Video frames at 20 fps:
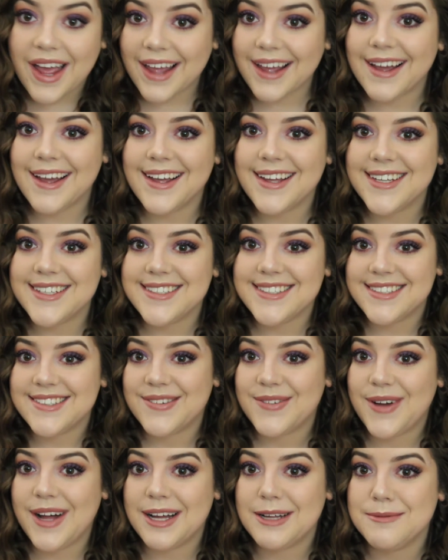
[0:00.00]
Hi guys,
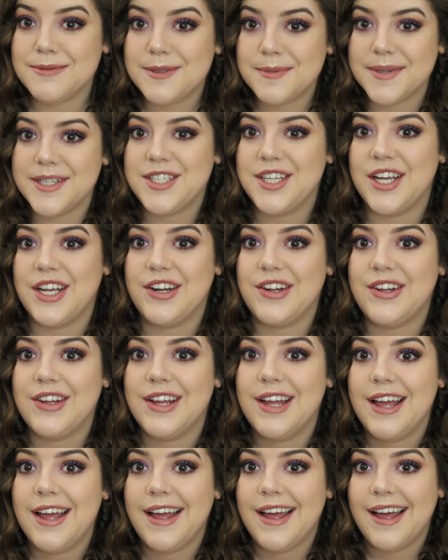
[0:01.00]
welcome to my channel.
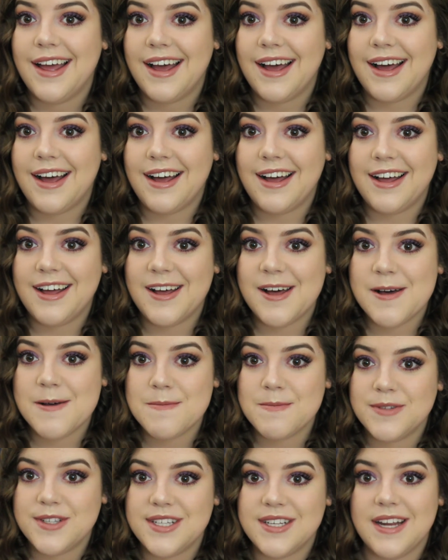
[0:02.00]

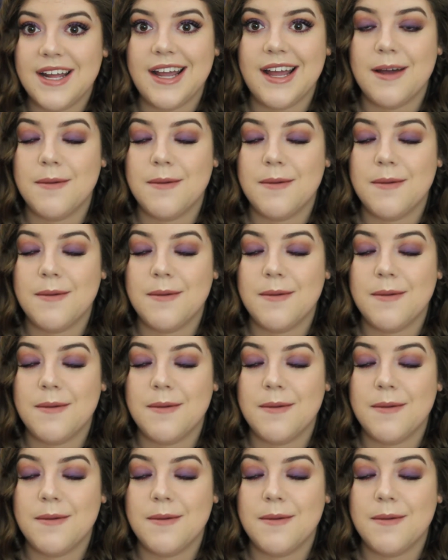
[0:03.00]
Today